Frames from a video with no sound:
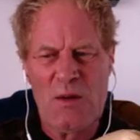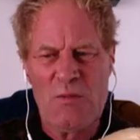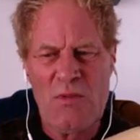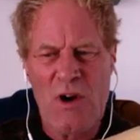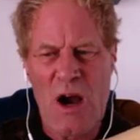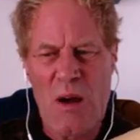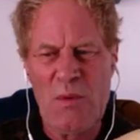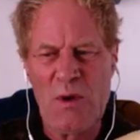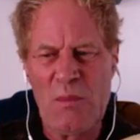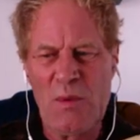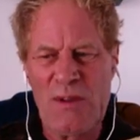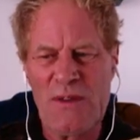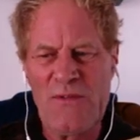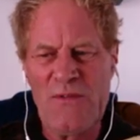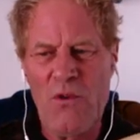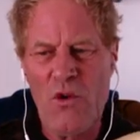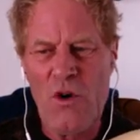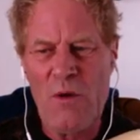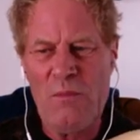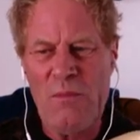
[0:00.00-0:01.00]
probably
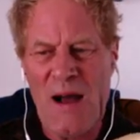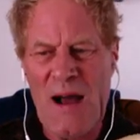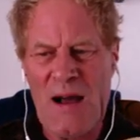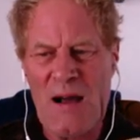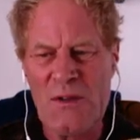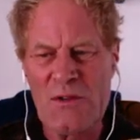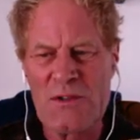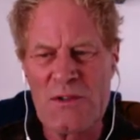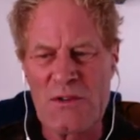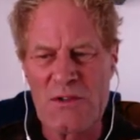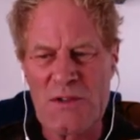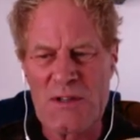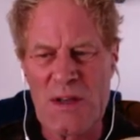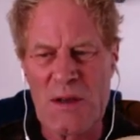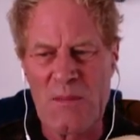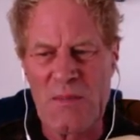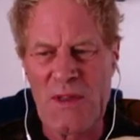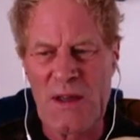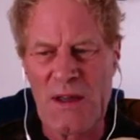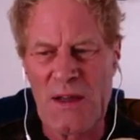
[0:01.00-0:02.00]
4 pounds or
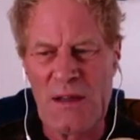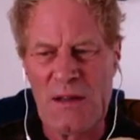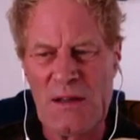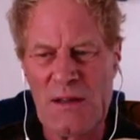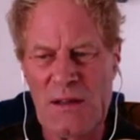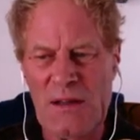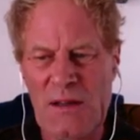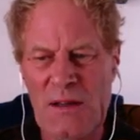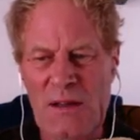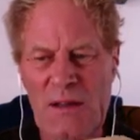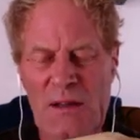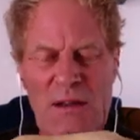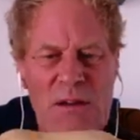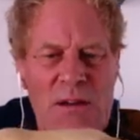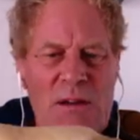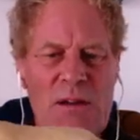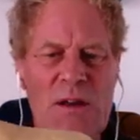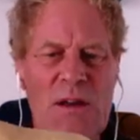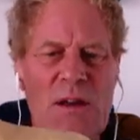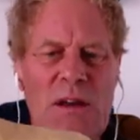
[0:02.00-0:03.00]
something.
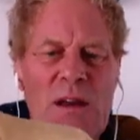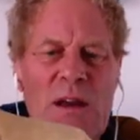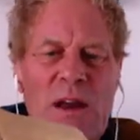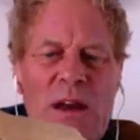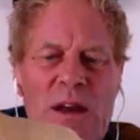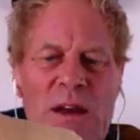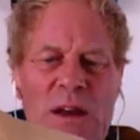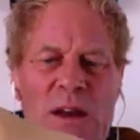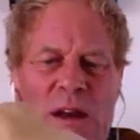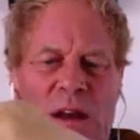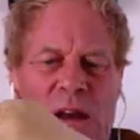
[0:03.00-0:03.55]
And